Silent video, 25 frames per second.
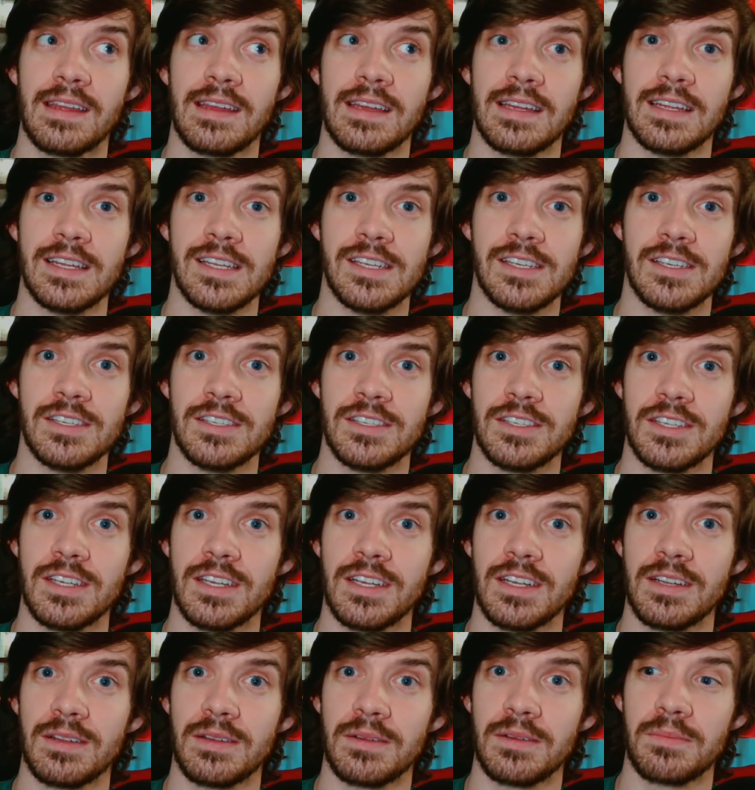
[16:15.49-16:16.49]
and
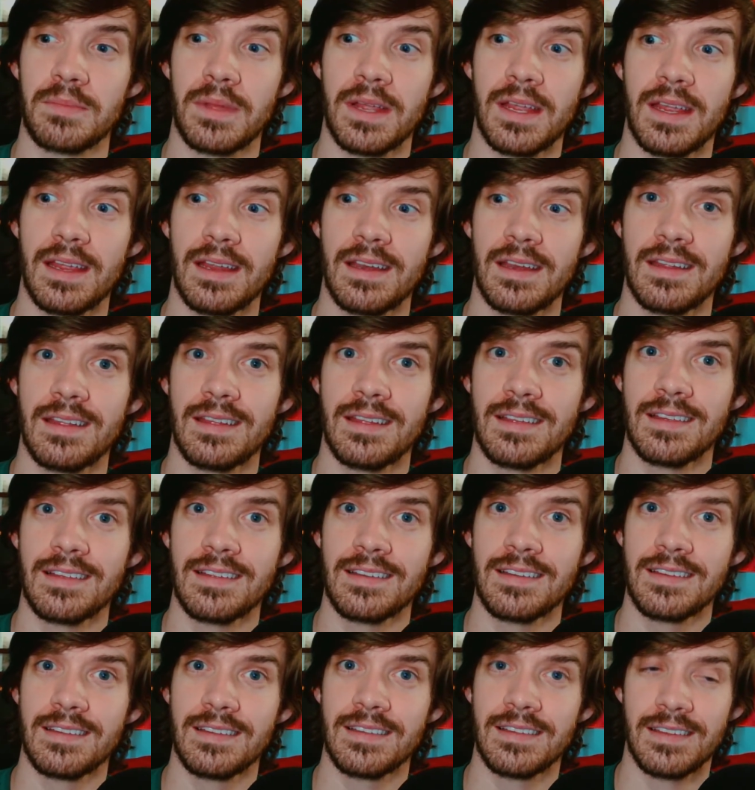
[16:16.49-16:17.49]
she
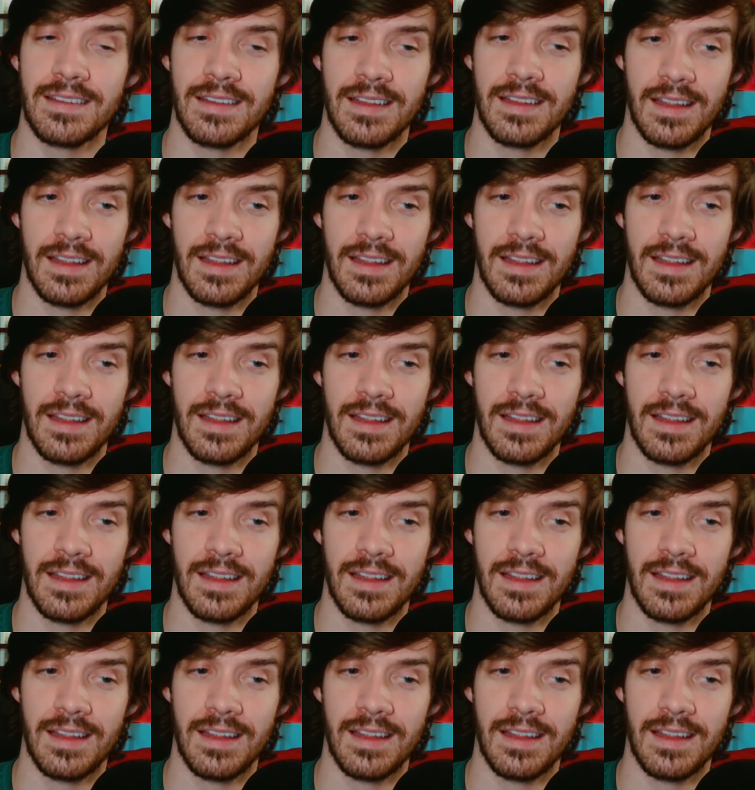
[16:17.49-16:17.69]
panicked,